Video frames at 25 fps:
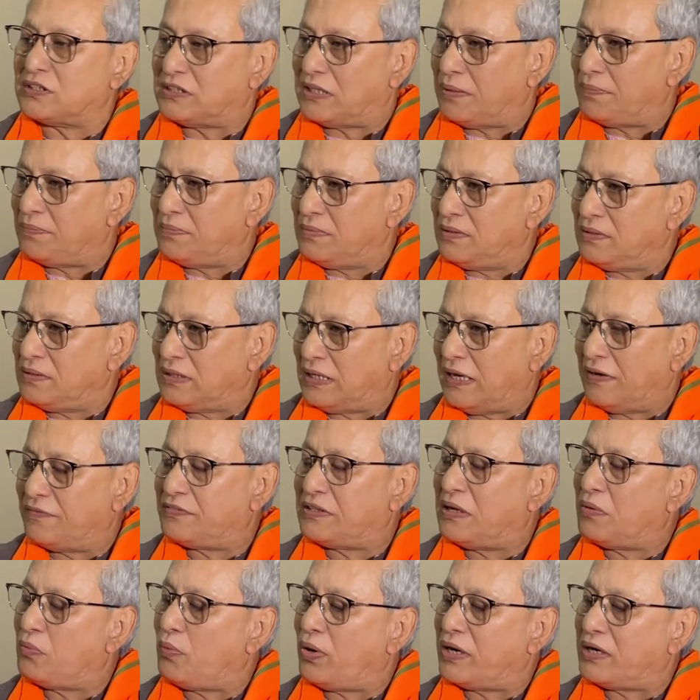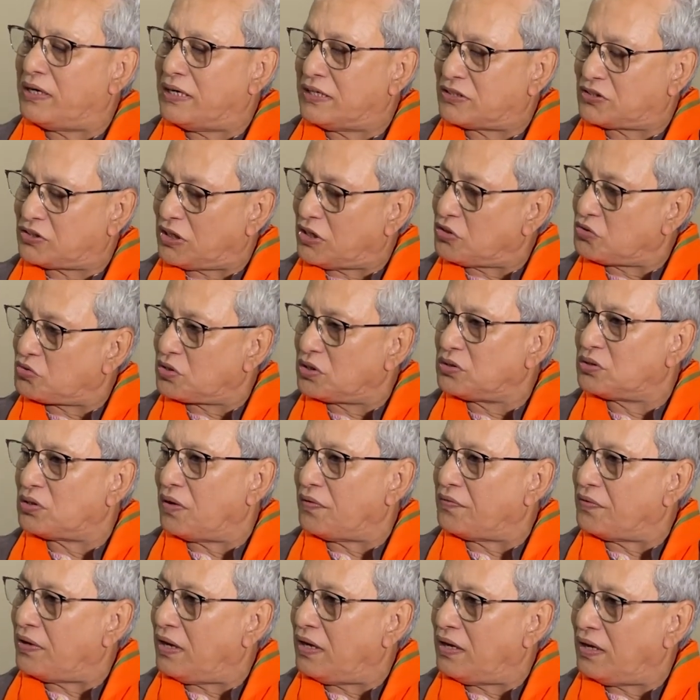them, gave them one extension
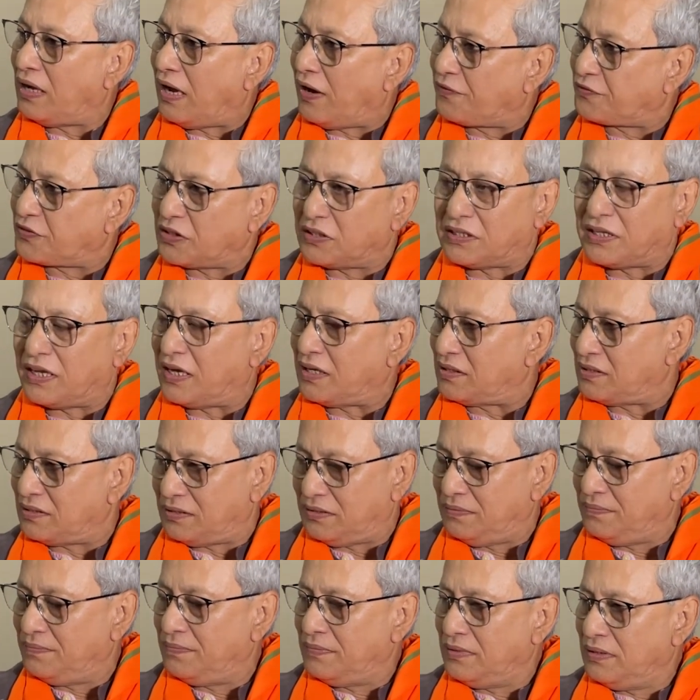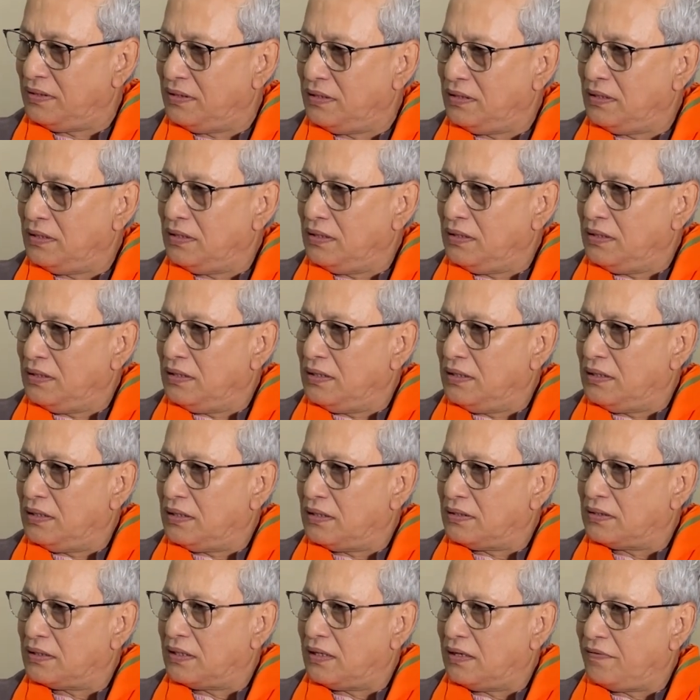after the other.
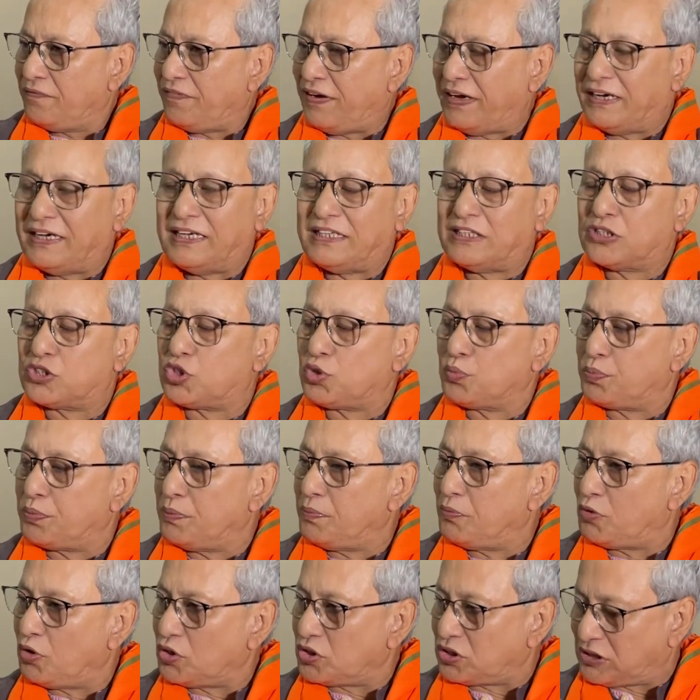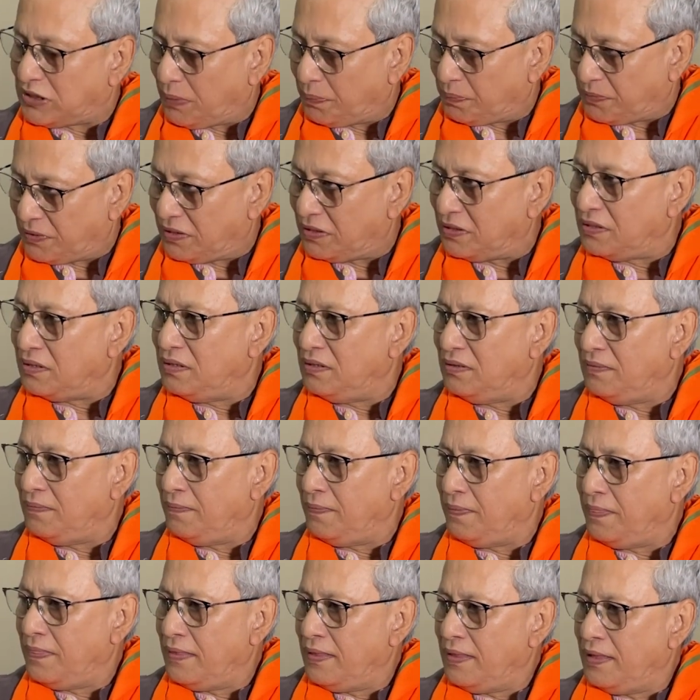Finally, the Supreme Court stepped in.
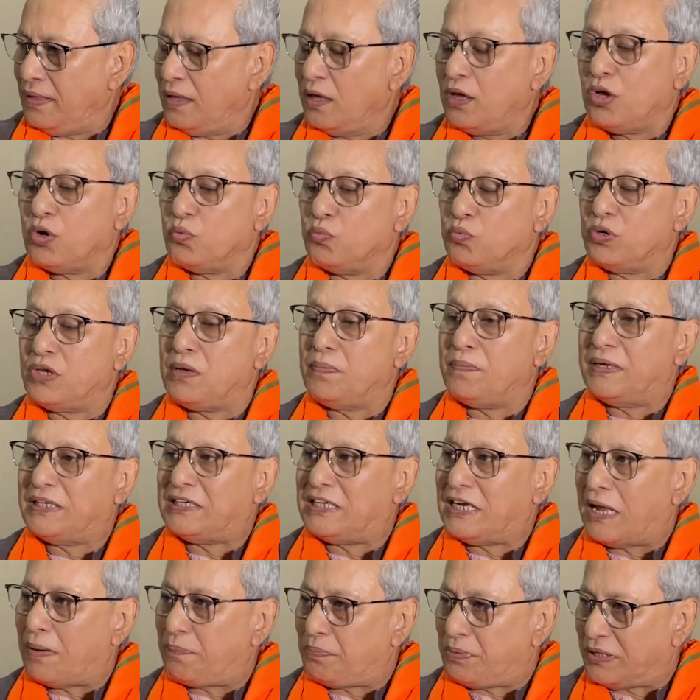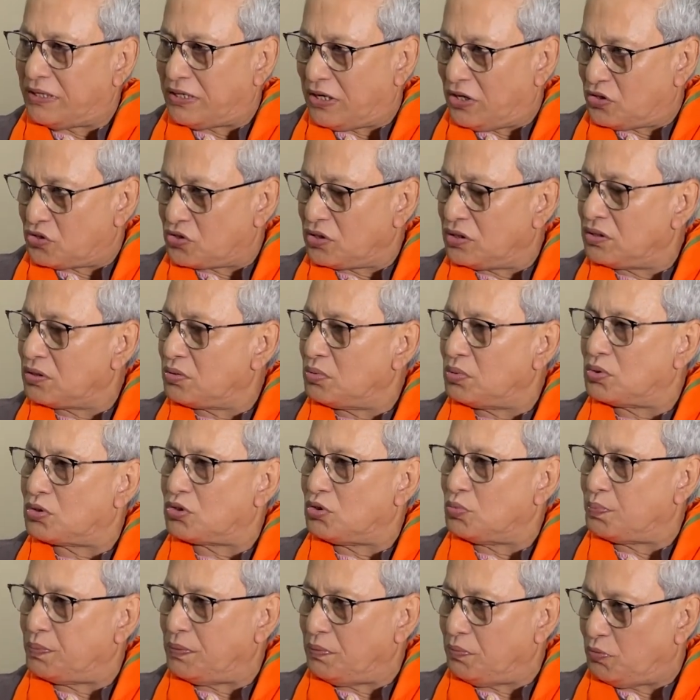We made an application to the
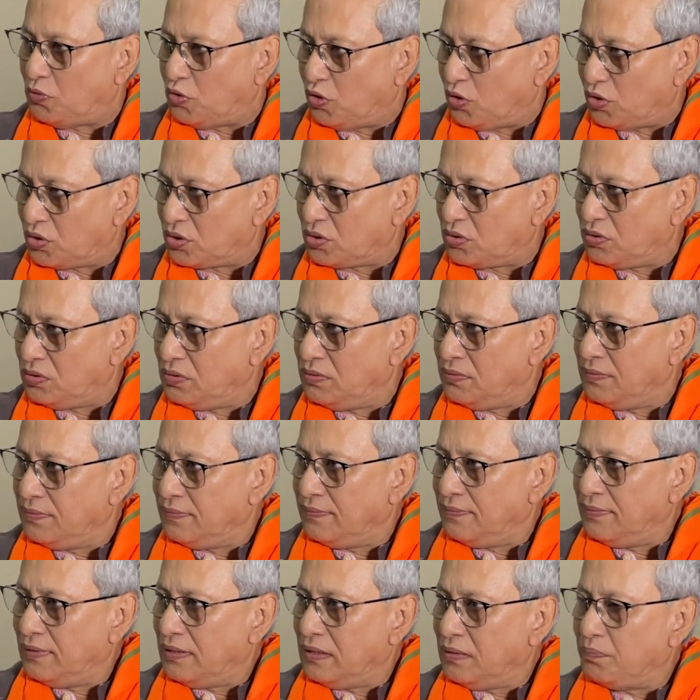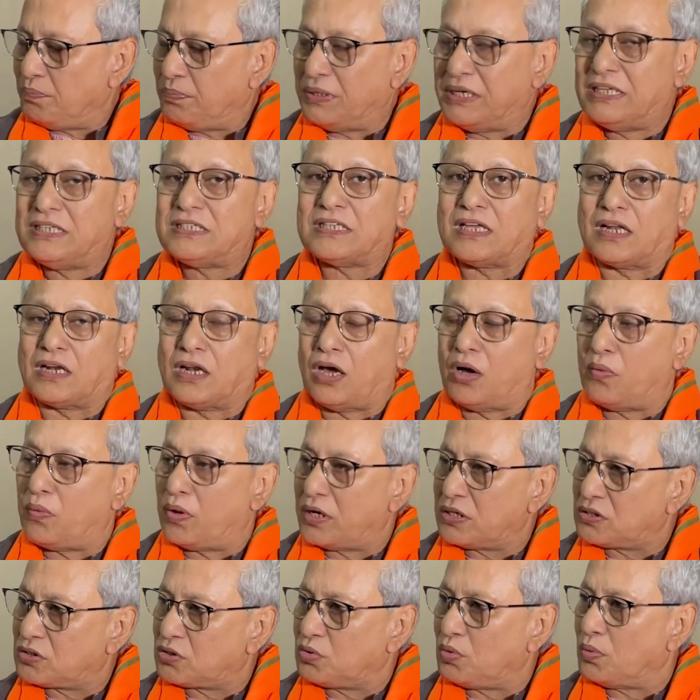Supreme Court. Please allow
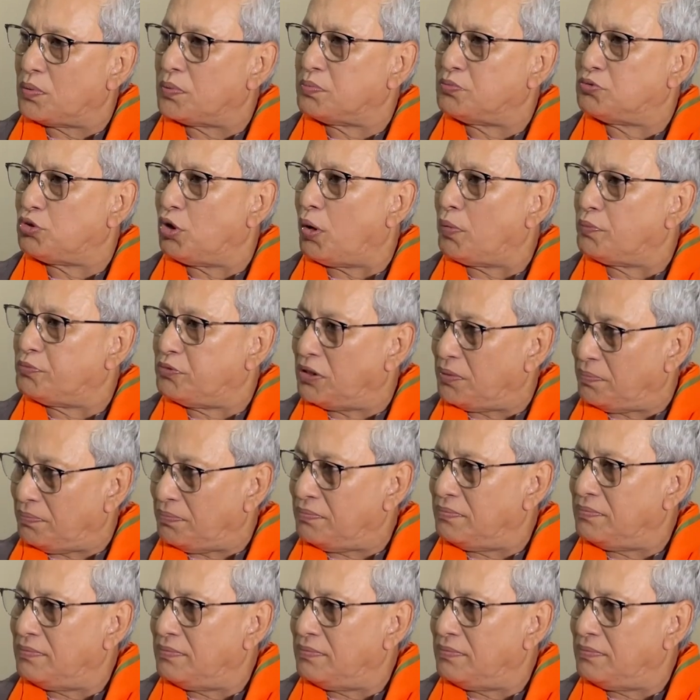us to absorb them